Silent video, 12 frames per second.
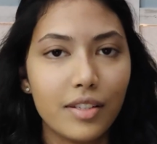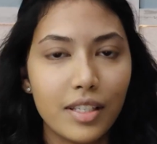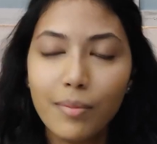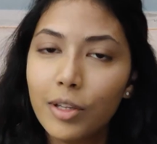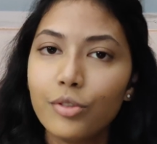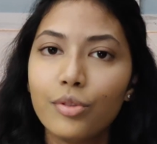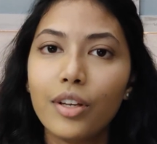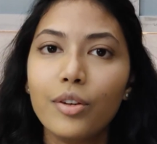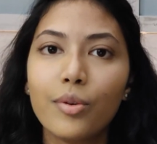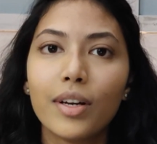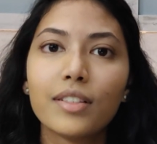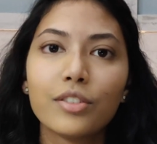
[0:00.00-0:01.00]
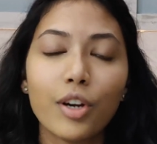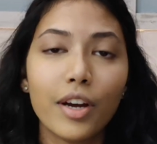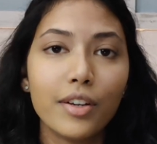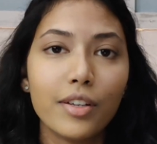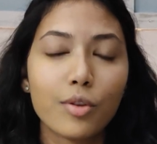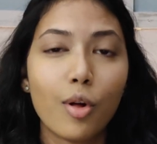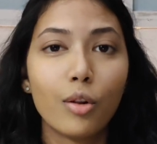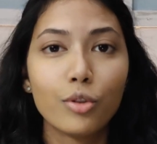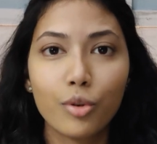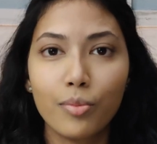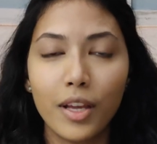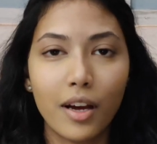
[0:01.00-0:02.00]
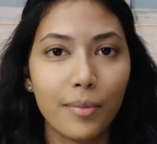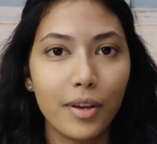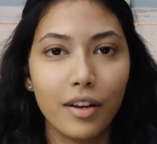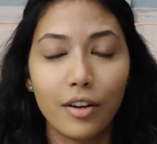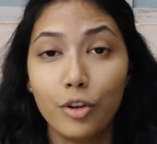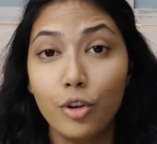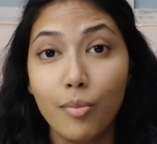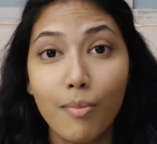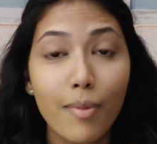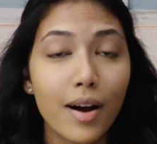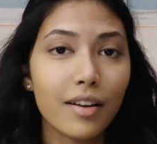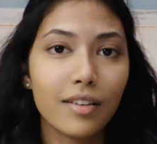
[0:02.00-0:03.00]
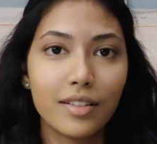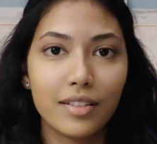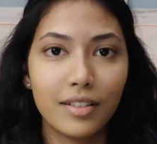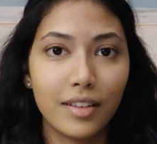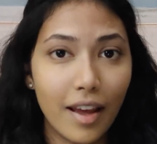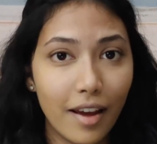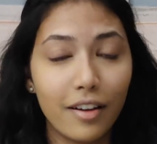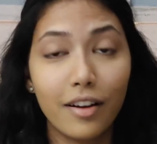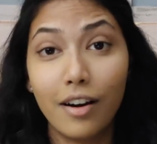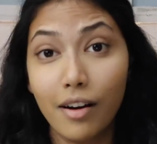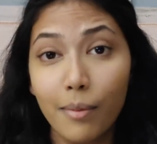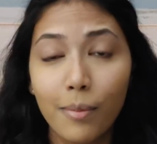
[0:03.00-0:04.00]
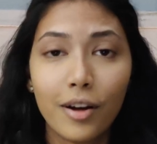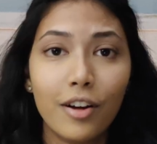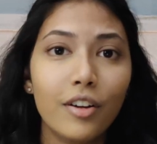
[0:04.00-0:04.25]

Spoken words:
Similar to the US, China is also becoming a humongous tech hub,